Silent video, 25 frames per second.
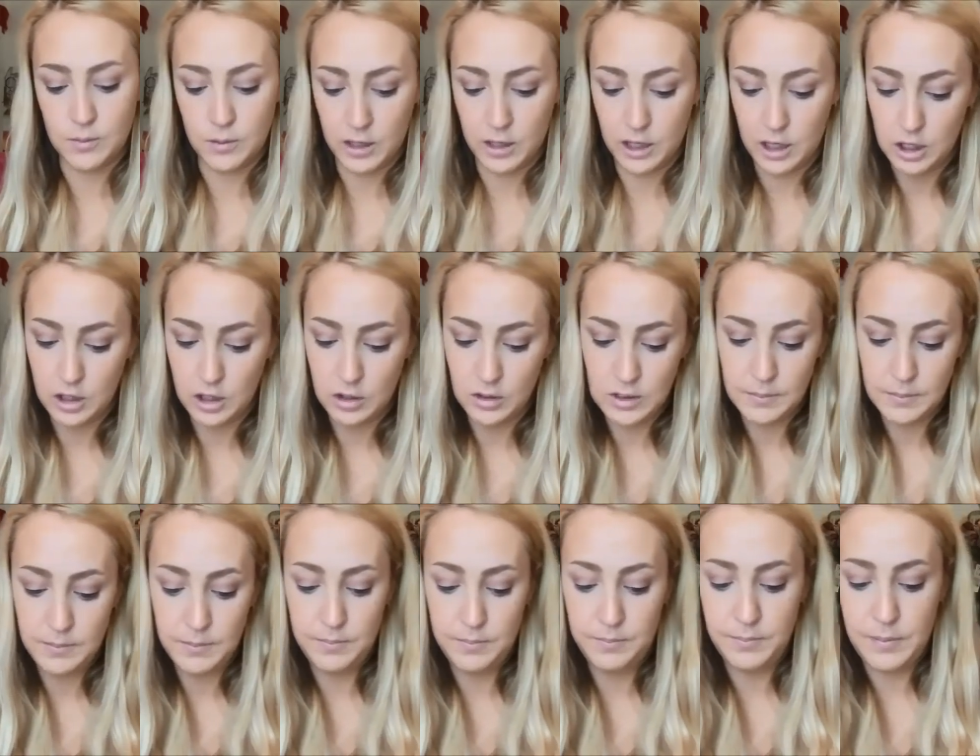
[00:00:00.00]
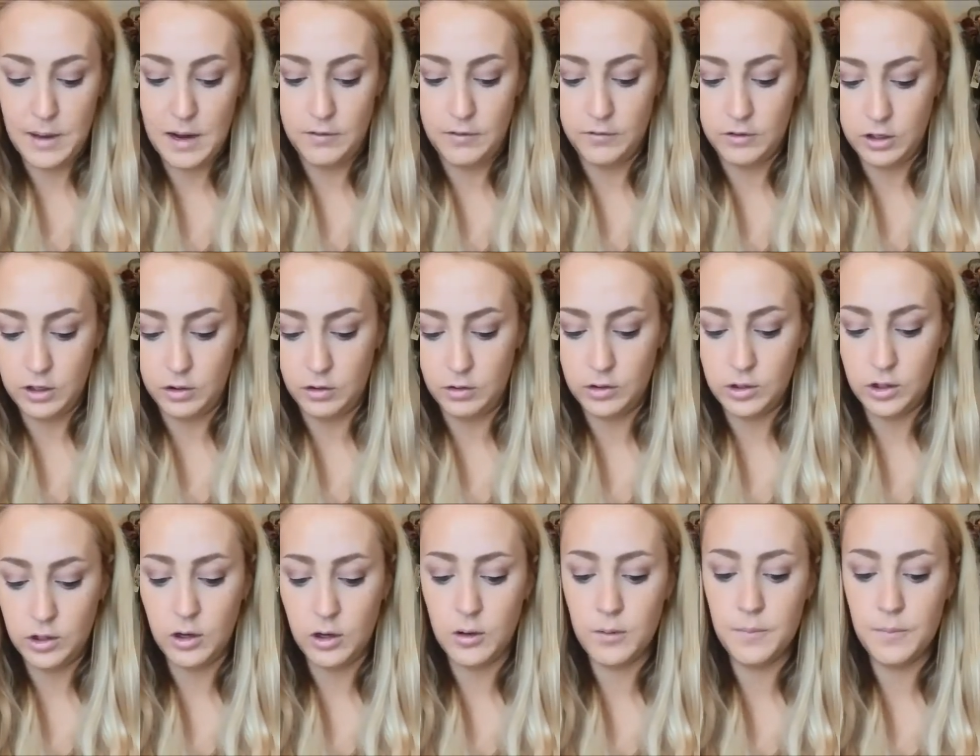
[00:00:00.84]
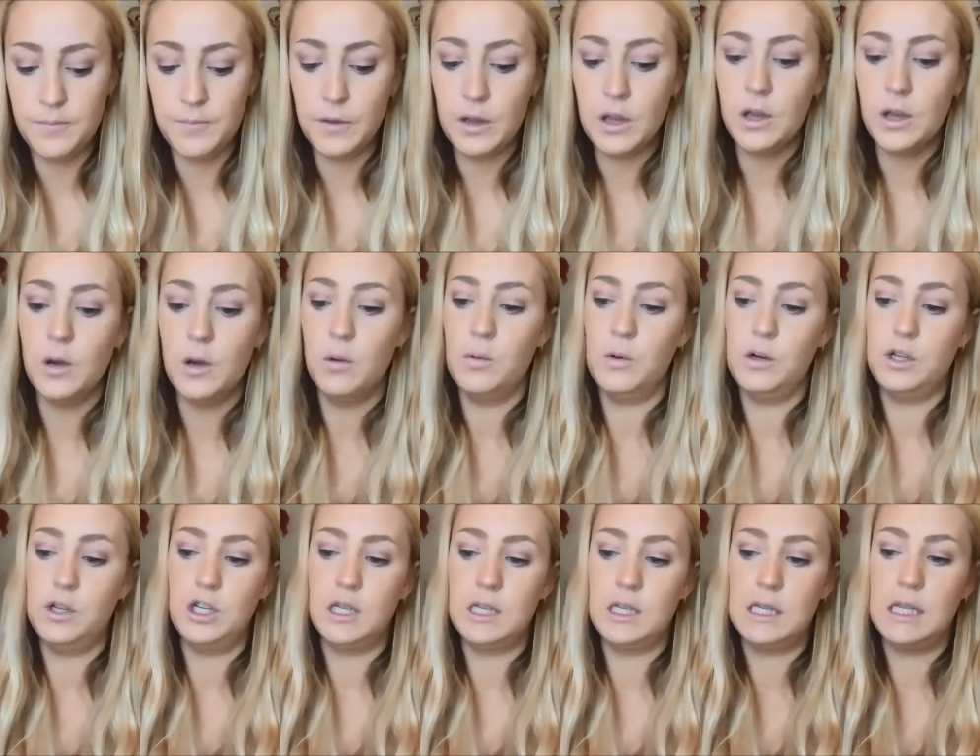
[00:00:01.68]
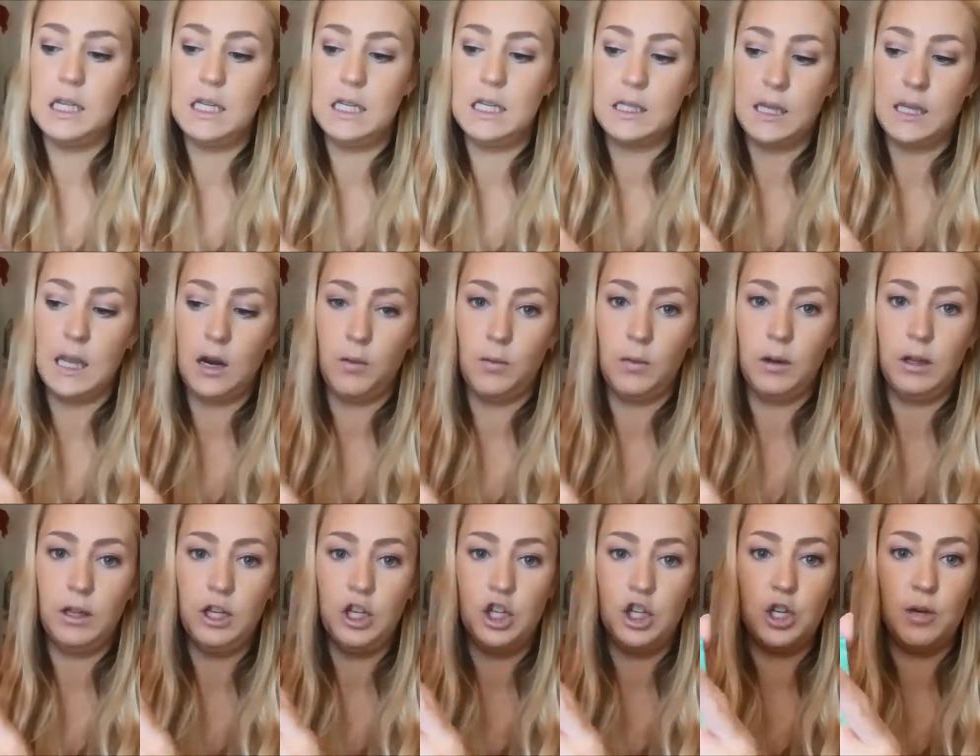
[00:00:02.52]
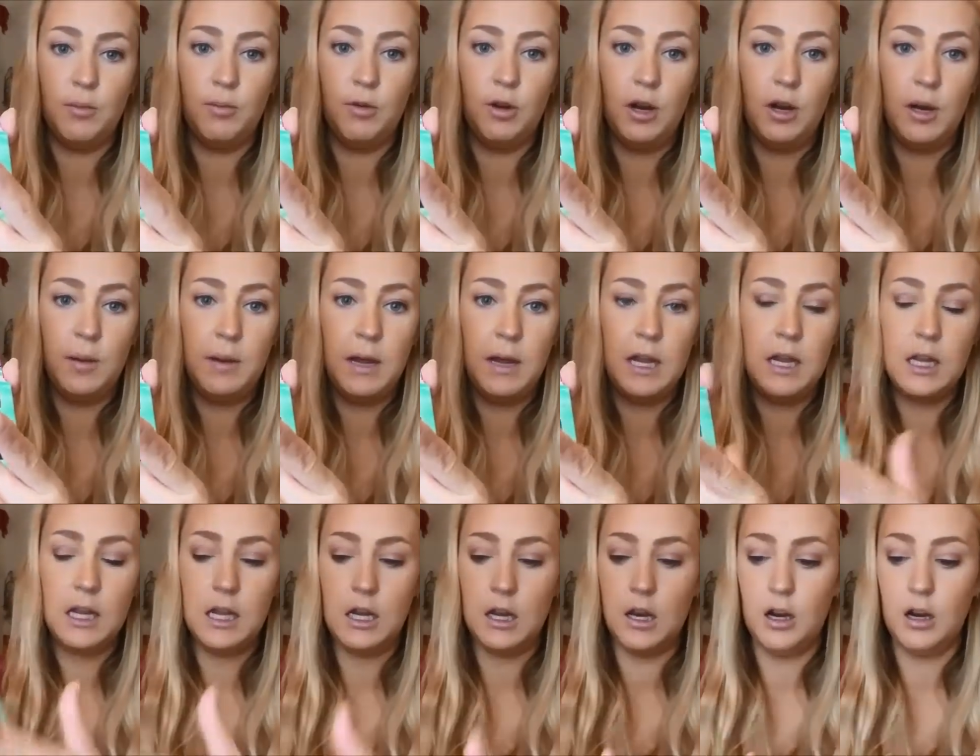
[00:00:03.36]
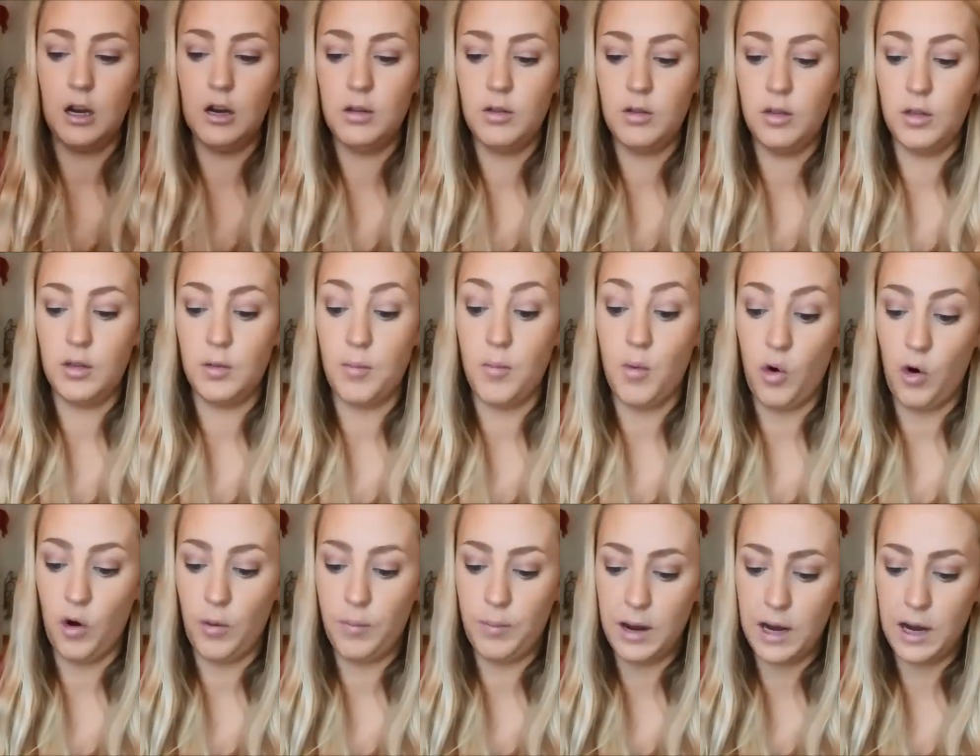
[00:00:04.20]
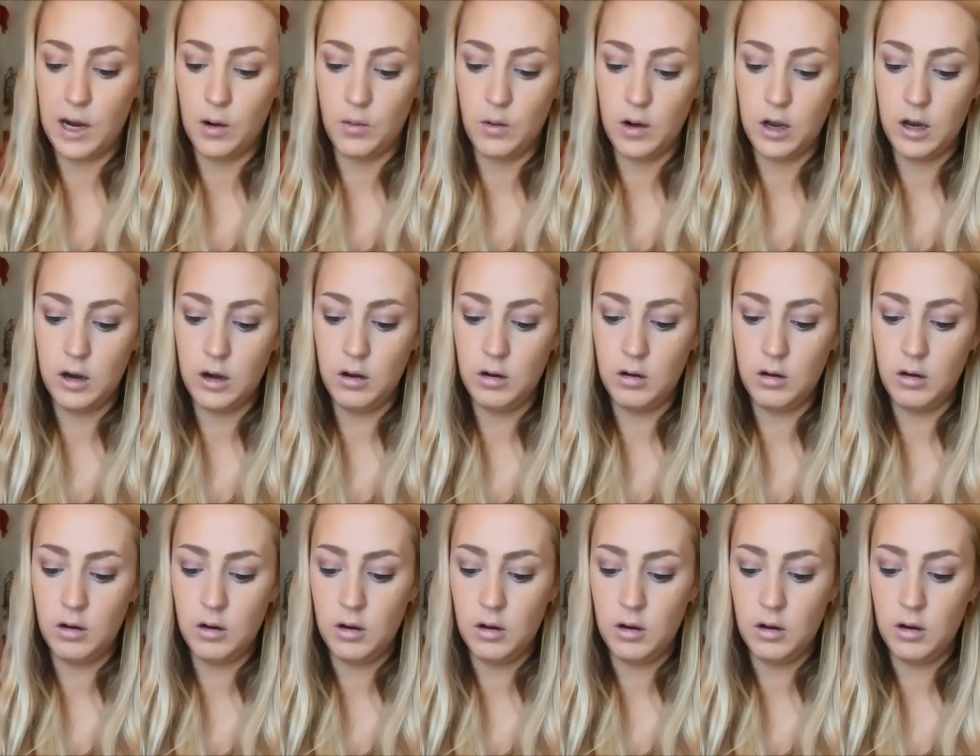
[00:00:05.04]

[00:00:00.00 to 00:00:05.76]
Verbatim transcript: We're going to use Benvenuto, which is this like really shimmery pink here, the more pink one,